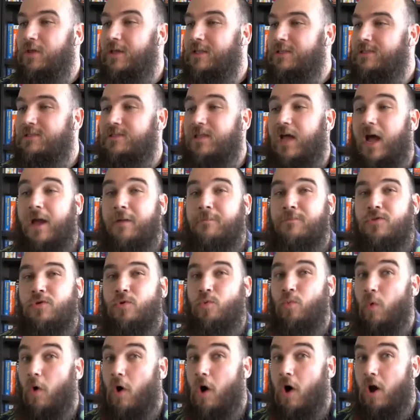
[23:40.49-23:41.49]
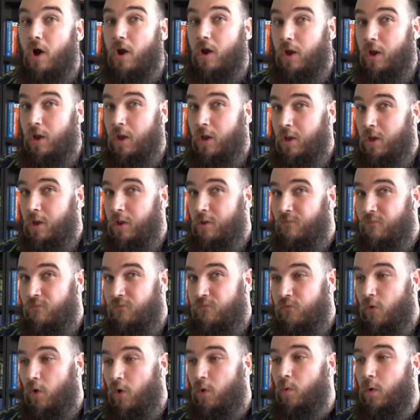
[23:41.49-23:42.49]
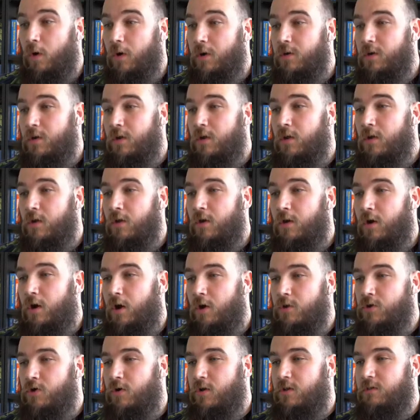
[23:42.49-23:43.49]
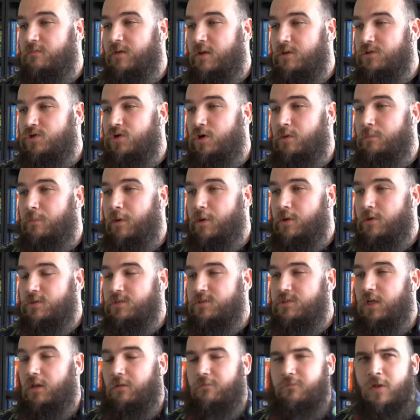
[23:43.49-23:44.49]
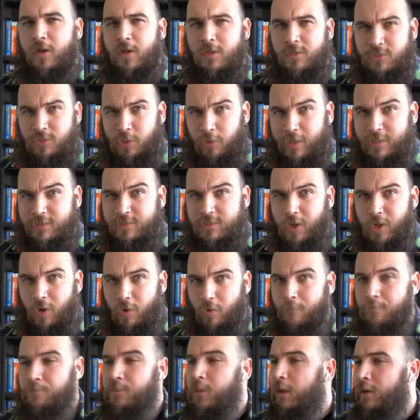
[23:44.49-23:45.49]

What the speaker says: It's time to walk forward on your adventure by yourself. So let's go.